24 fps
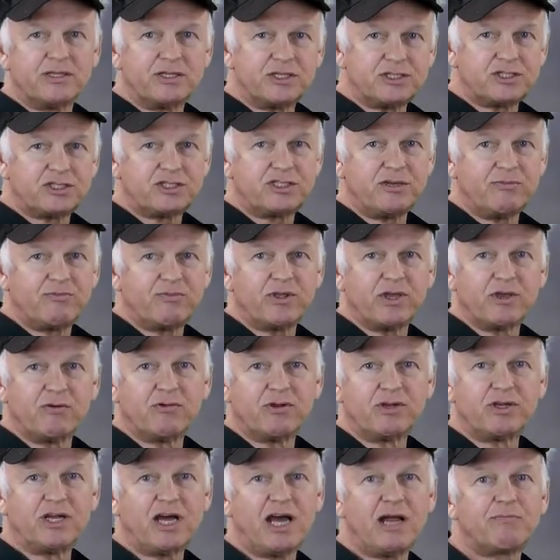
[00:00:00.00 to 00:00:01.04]
this cheap thing
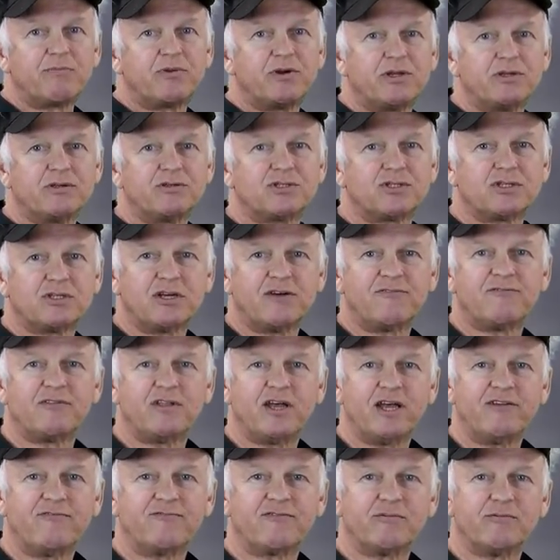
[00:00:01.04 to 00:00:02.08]
would not produce enough
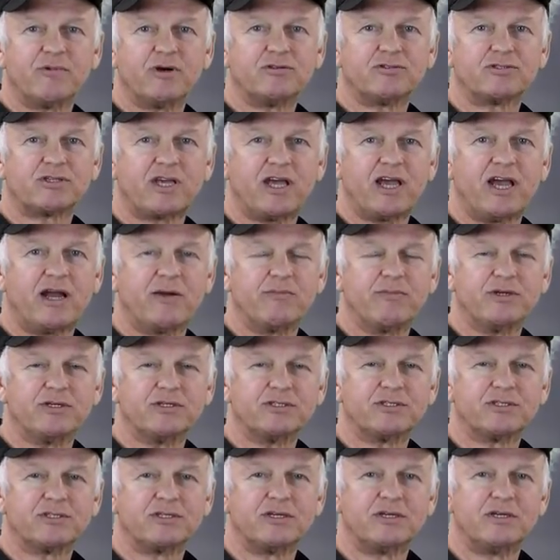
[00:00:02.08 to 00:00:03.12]
light for most
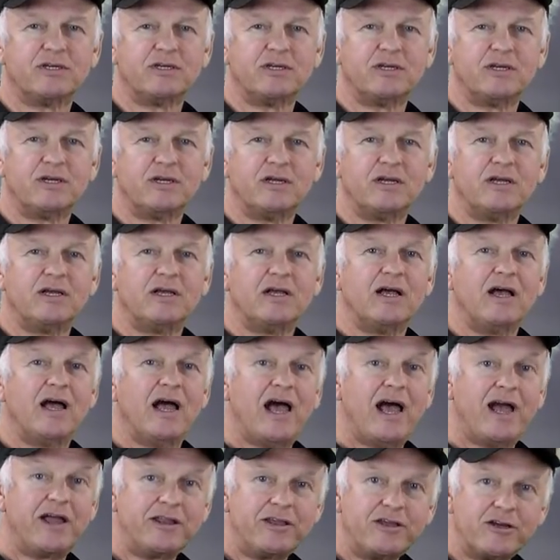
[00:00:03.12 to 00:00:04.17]
cameras.
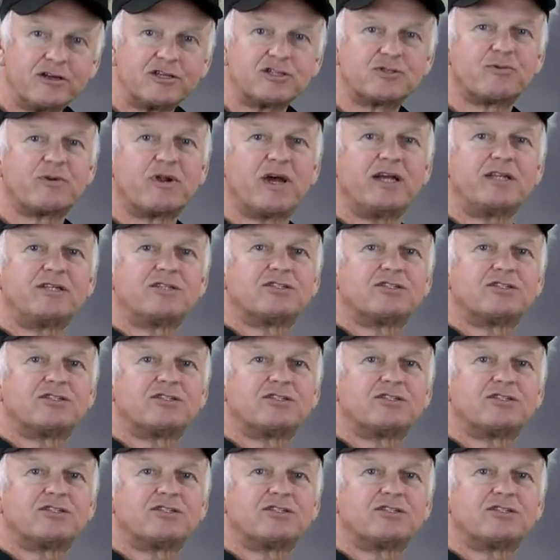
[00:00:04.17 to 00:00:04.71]
And here's what I